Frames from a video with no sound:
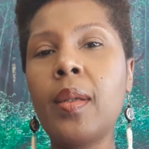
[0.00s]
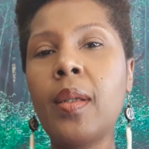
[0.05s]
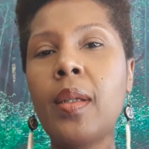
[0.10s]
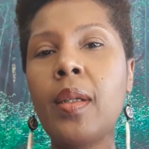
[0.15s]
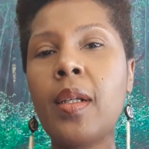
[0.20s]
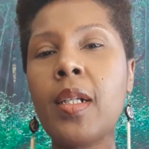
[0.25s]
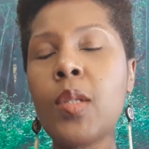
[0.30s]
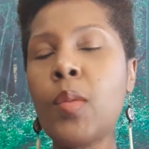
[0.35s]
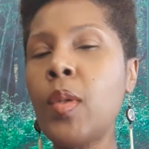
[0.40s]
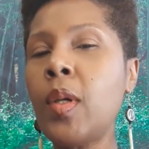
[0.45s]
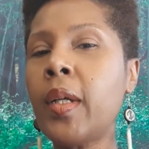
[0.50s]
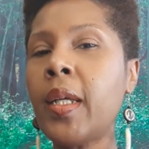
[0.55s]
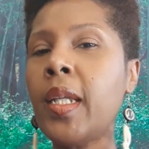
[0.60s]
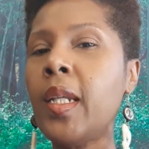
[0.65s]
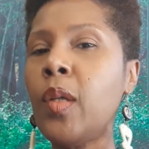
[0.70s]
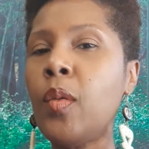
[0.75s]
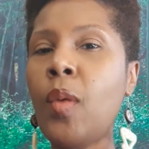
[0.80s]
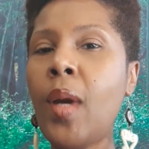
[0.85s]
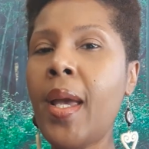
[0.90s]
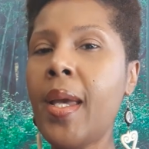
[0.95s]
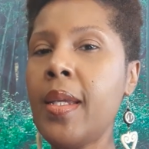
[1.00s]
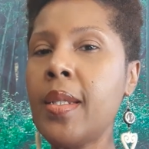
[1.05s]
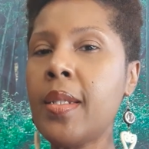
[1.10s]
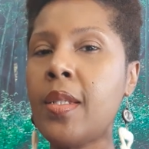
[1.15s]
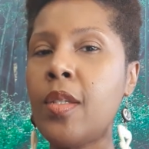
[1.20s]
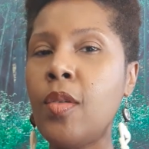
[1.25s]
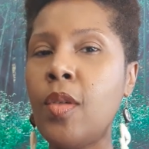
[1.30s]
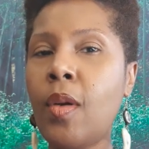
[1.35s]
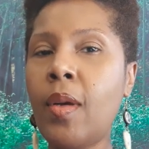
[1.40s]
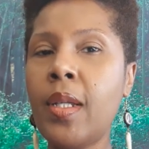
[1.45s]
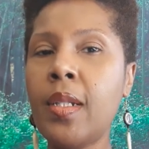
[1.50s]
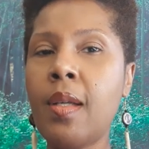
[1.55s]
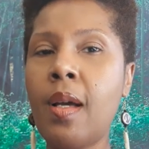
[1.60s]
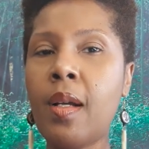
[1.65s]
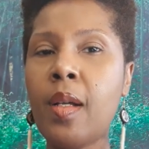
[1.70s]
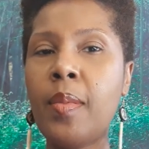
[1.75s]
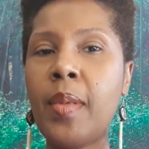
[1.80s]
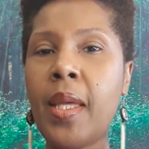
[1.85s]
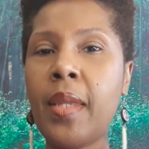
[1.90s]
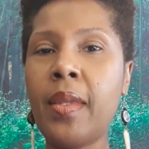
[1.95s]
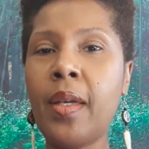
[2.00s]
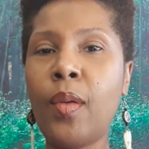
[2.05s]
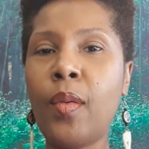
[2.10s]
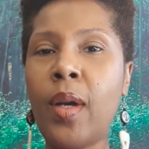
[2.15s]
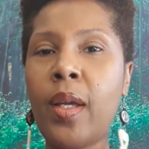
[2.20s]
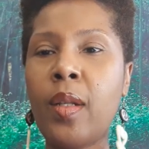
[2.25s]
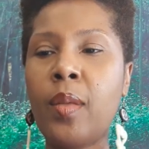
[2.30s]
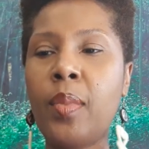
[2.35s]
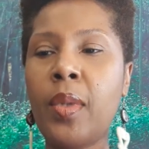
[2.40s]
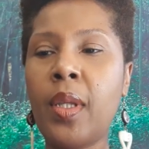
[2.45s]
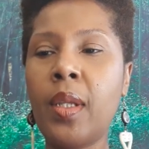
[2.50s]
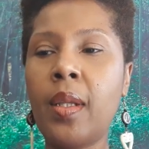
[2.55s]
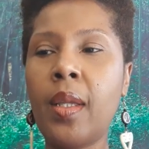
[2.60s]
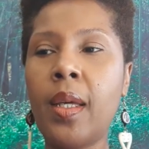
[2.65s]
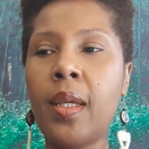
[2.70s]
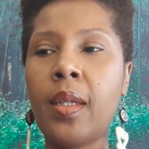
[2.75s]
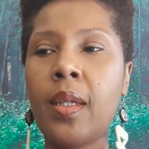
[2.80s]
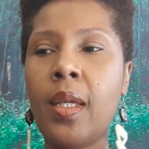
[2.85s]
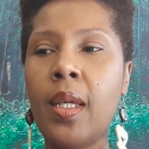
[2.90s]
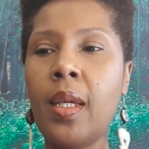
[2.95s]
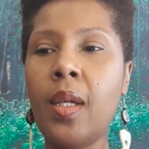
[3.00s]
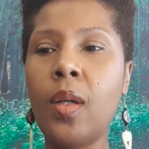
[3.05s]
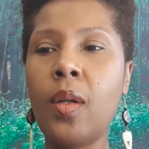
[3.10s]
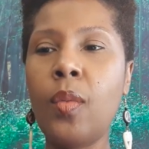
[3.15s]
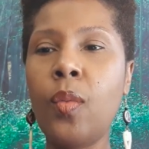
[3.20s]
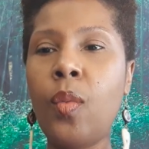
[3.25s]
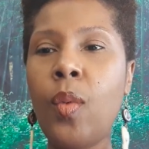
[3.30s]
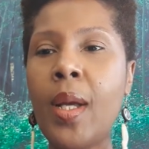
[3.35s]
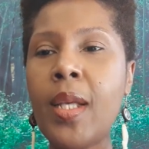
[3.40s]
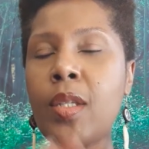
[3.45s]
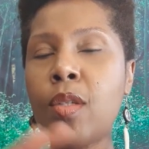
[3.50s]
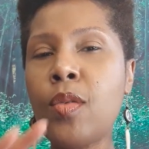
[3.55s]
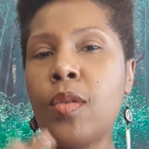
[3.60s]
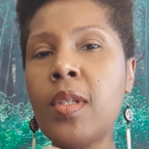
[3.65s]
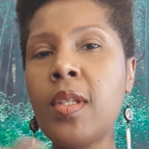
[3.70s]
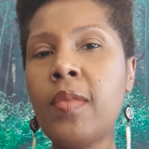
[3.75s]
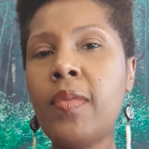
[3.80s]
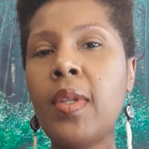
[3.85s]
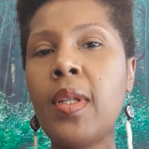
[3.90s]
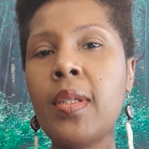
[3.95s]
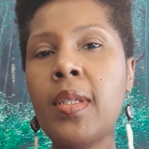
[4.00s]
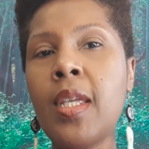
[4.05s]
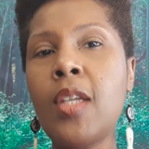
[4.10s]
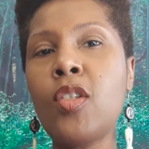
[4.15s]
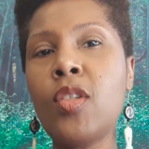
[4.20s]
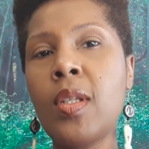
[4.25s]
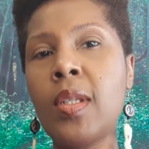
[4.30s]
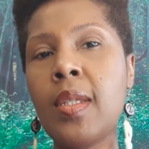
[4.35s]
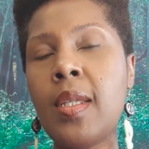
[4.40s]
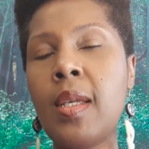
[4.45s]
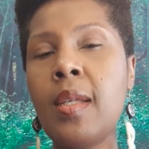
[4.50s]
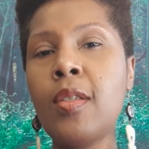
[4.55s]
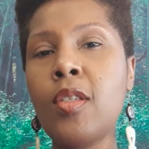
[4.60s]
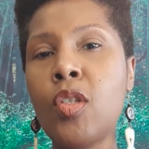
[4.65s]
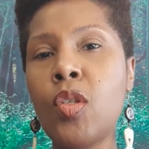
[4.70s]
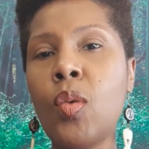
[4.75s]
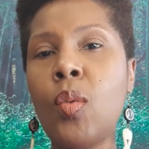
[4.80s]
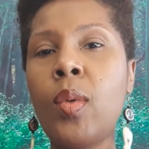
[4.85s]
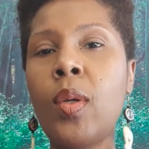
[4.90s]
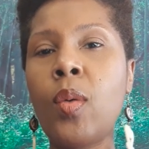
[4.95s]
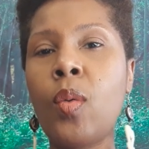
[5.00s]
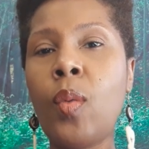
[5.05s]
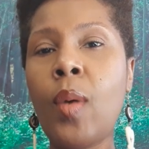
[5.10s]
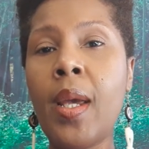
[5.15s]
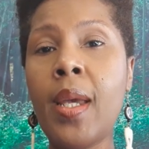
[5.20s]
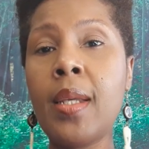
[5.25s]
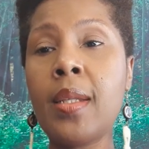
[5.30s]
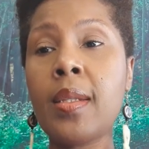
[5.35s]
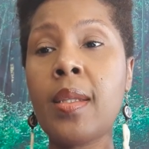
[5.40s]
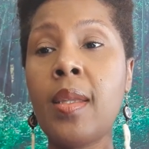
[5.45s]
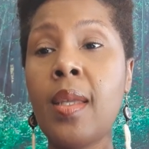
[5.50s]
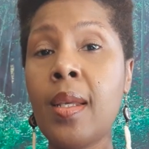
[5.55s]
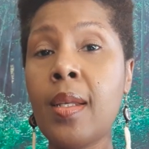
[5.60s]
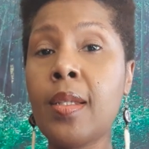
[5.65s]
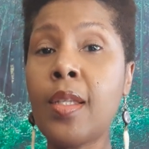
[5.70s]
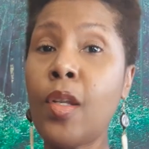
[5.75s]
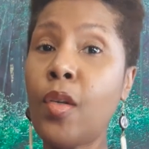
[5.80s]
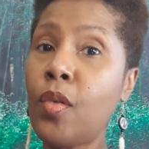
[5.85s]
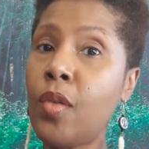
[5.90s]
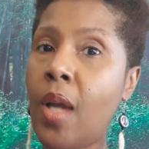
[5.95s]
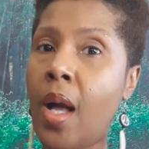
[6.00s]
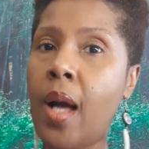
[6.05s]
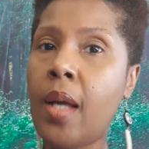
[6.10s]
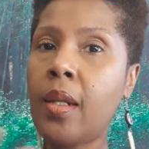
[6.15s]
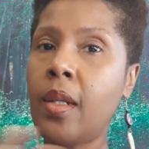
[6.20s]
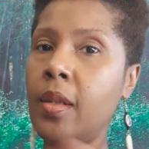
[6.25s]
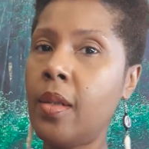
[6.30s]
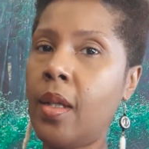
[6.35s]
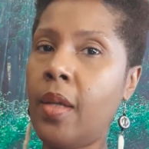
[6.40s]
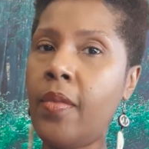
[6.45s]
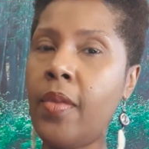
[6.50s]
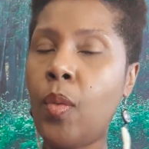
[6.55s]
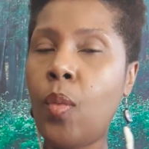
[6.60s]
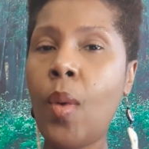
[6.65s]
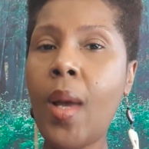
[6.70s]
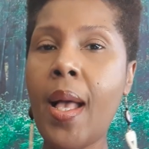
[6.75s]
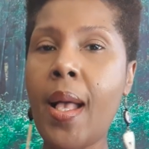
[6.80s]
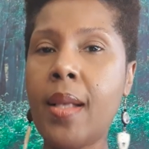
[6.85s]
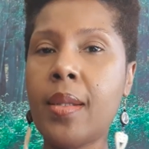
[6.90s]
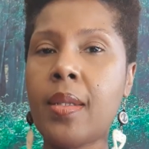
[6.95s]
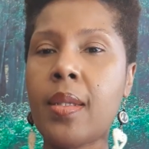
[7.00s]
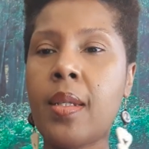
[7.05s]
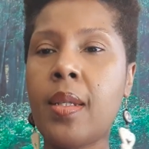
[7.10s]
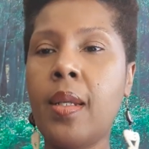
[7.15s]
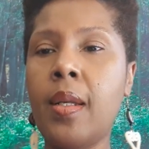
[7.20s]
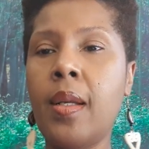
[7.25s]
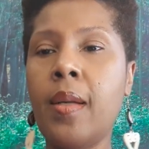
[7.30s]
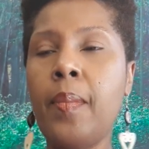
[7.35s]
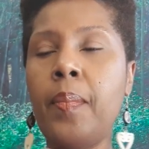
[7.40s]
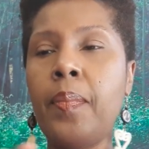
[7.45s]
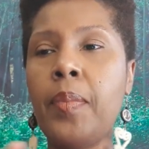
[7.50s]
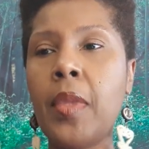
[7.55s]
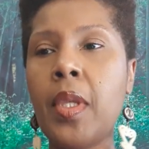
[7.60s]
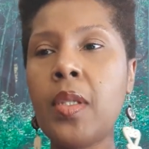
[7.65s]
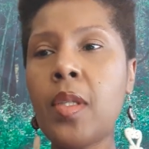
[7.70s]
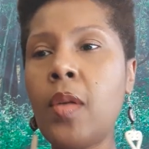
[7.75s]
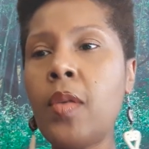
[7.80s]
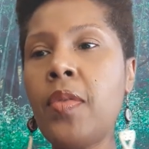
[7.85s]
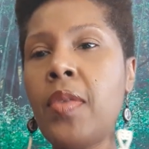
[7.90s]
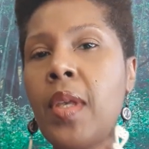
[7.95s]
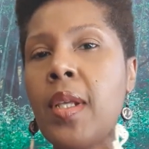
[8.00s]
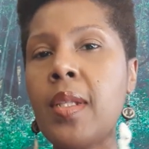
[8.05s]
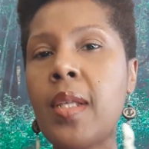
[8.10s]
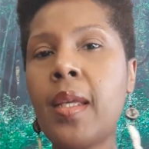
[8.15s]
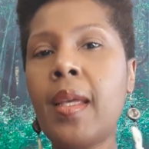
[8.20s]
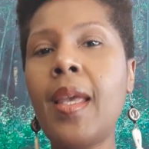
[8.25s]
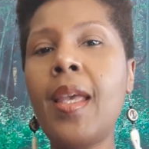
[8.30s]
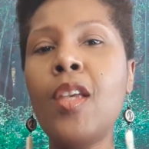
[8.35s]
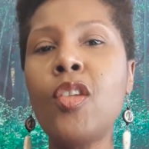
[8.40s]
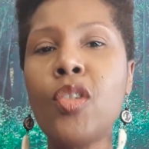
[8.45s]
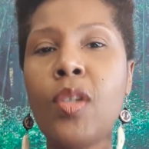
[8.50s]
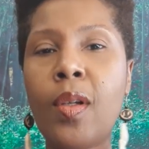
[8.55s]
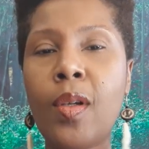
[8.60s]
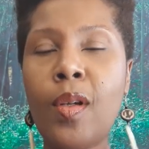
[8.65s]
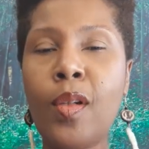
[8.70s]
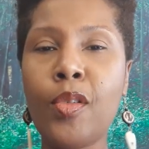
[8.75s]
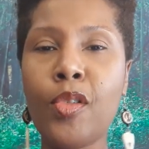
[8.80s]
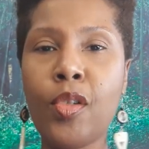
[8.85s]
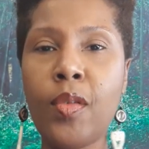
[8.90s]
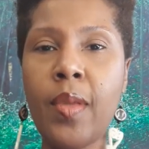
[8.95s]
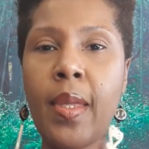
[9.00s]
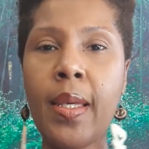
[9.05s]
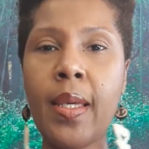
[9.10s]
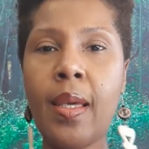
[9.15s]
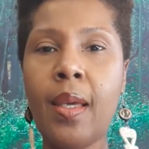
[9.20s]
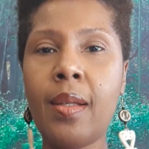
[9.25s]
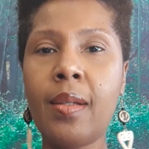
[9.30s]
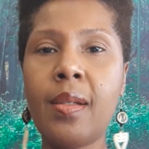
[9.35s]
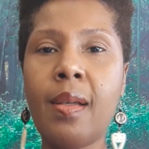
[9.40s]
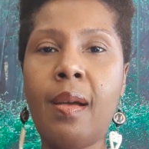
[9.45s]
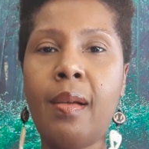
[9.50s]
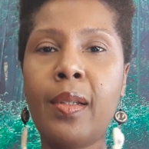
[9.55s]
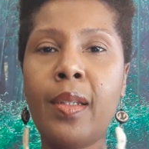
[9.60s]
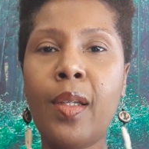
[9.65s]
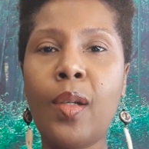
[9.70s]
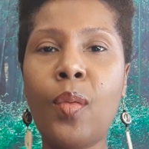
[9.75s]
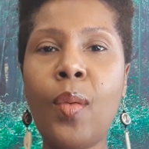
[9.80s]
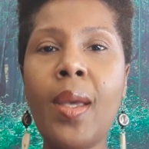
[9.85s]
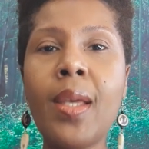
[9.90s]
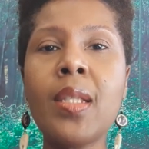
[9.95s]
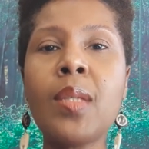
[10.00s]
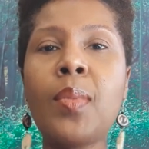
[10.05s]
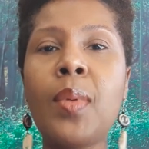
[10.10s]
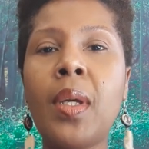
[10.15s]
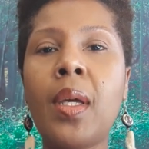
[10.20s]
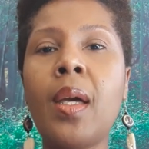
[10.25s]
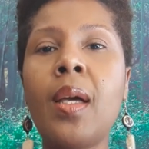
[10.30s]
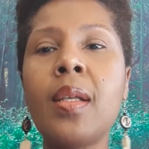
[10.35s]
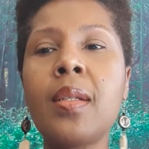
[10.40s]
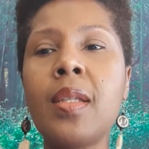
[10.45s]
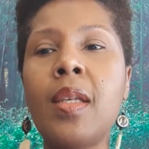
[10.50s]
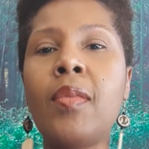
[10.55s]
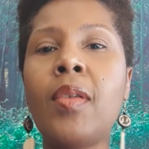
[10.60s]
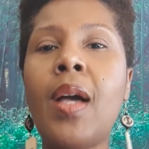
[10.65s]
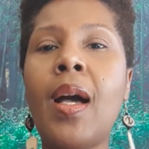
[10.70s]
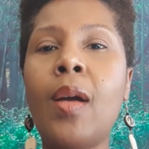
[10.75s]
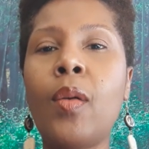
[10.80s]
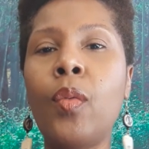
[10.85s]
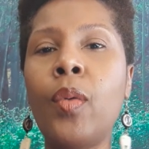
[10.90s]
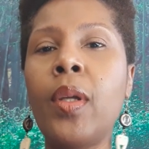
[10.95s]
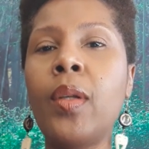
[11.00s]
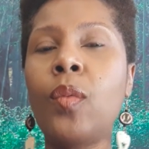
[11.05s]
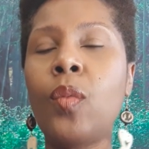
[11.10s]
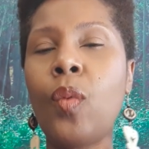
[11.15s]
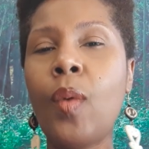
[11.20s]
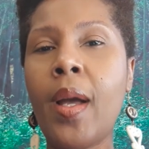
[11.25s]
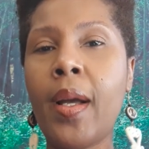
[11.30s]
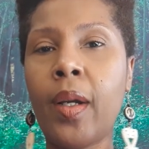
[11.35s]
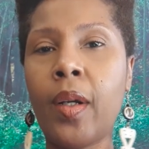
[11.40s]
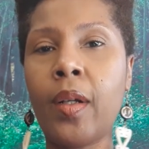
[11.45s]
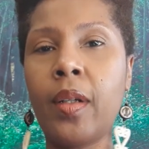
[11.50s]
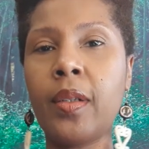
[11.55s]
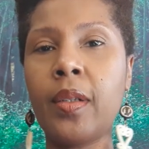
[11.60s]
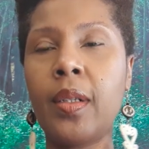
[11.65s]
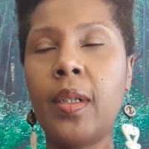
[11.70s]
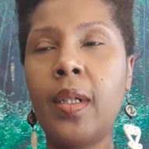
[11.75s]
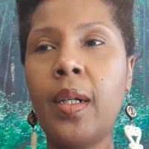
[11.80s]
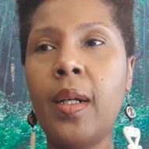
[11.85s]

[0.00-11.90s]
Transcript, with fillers: Because we'll get erased. You know, I talk about that quite a bit. Like, Western civilization tends to erase things that are not of the West. Certain things like Asian culture, they can't entirely erase because they've got written record.